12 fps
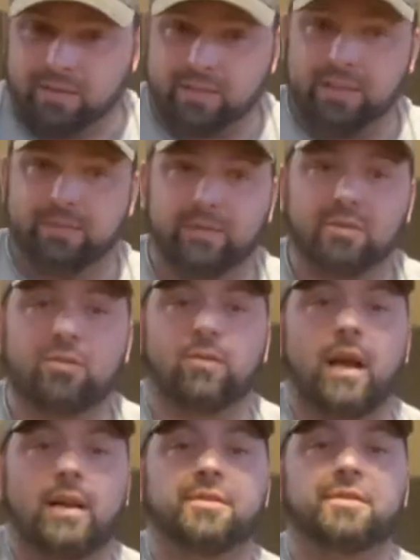Steven's
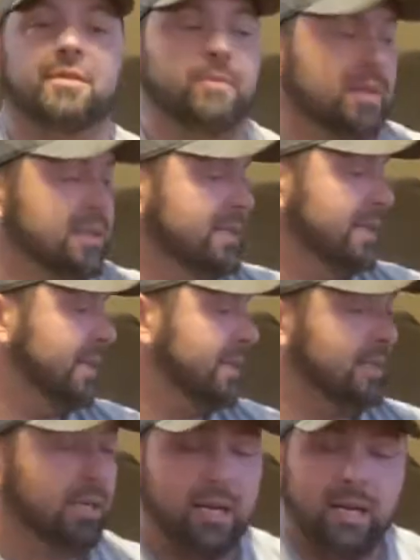Garage
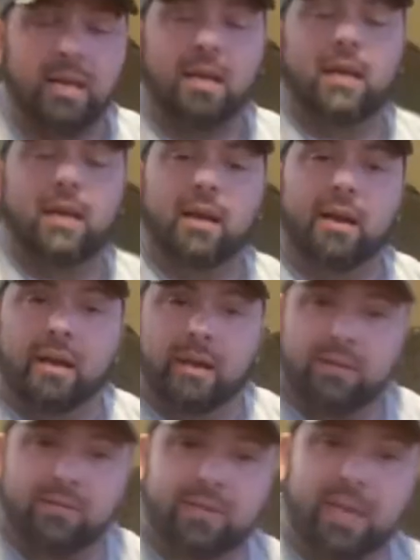216.
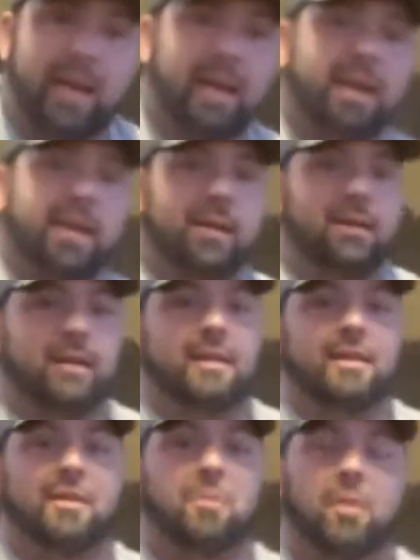And today
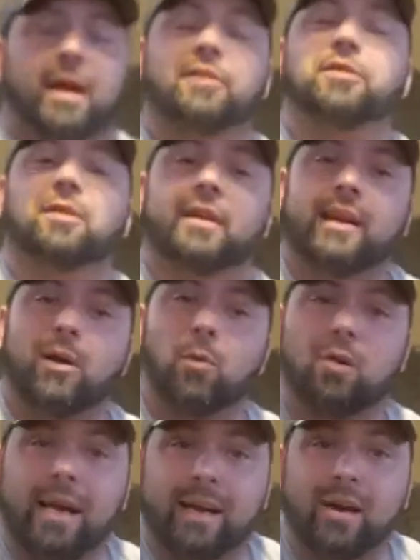we're actually going to
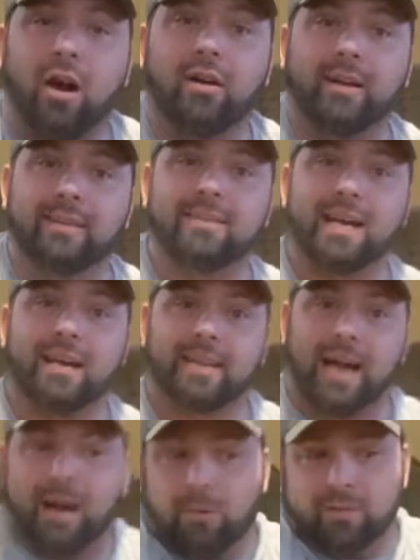work on a car inside the
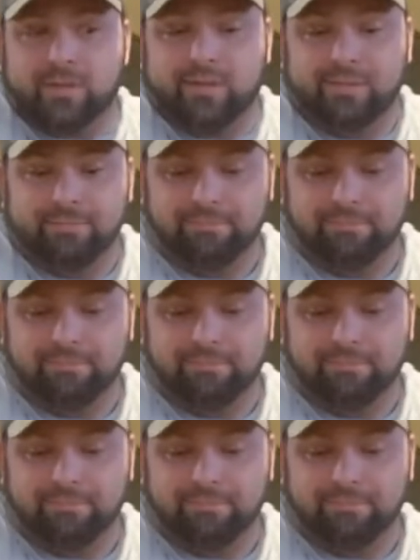house.